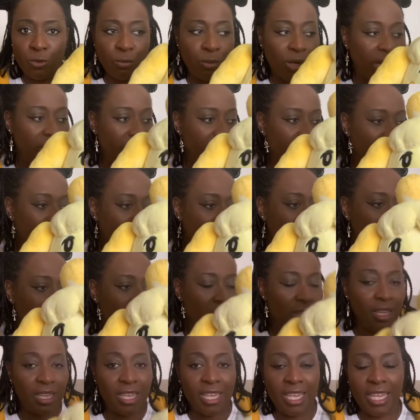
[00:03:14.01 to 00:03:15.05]
But I think
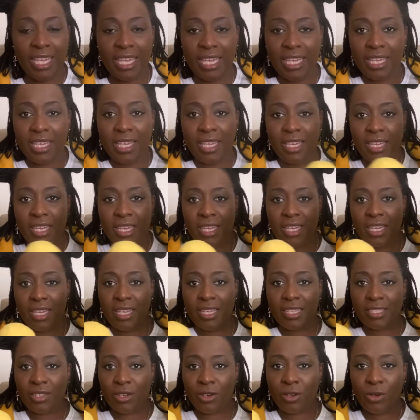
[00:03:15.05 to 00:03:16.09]
he
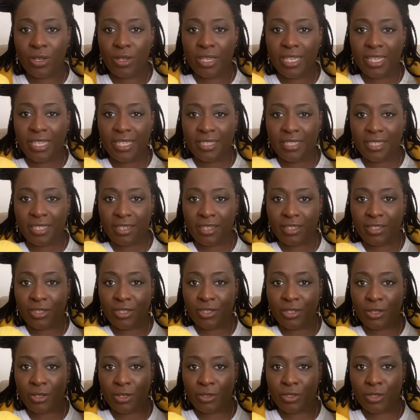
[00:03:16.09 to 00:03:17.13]
is a lot easier
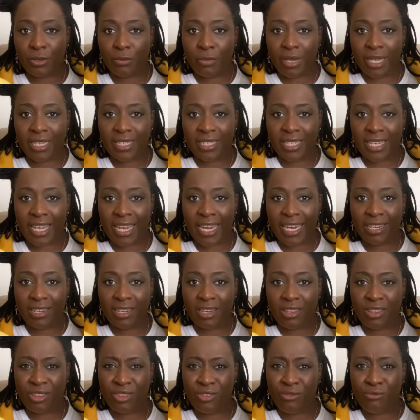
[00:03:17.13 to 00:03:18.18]
to
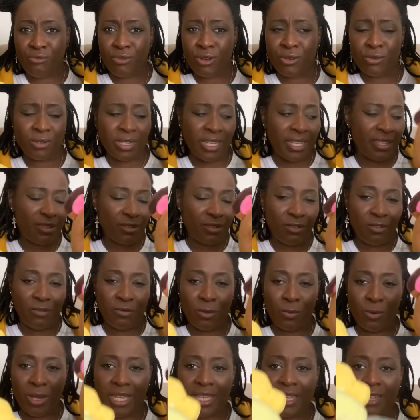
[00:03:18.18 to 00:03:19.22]
maintain the realness of the
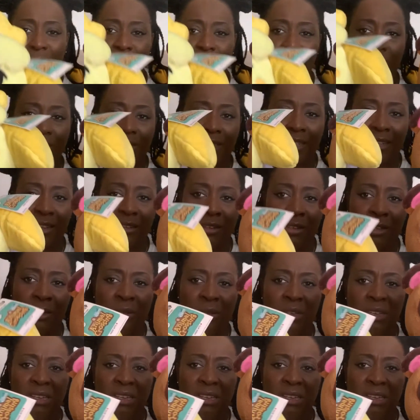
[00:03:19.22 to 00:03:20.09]
way he looks. I don't know,